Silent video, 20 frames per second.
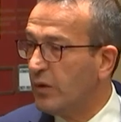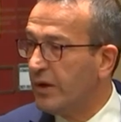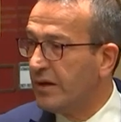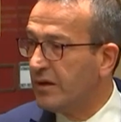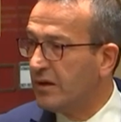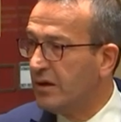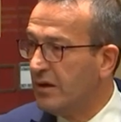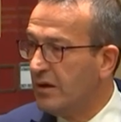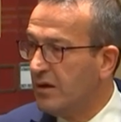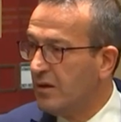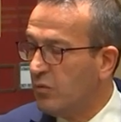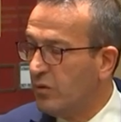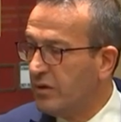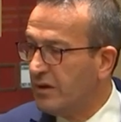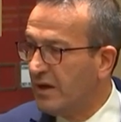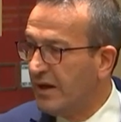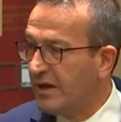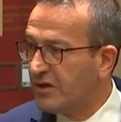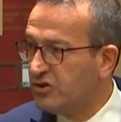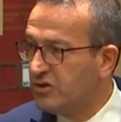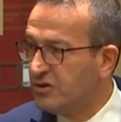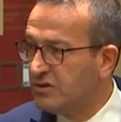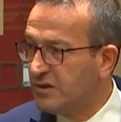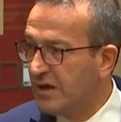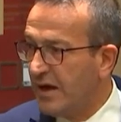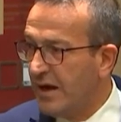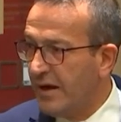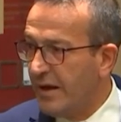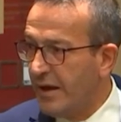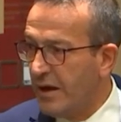week when the elections
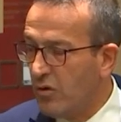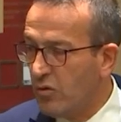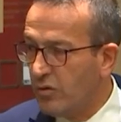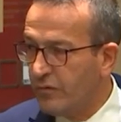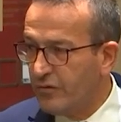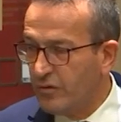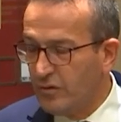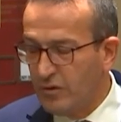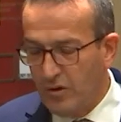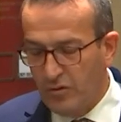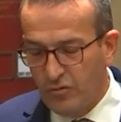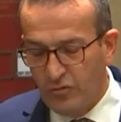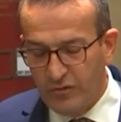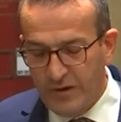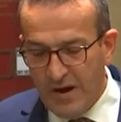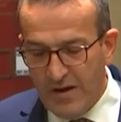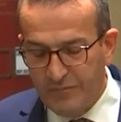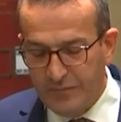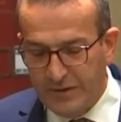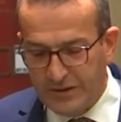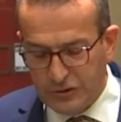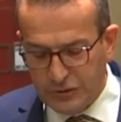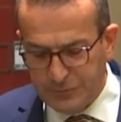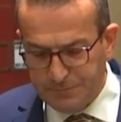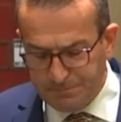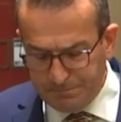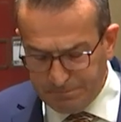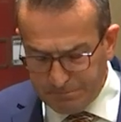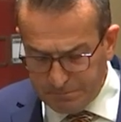are held for local government.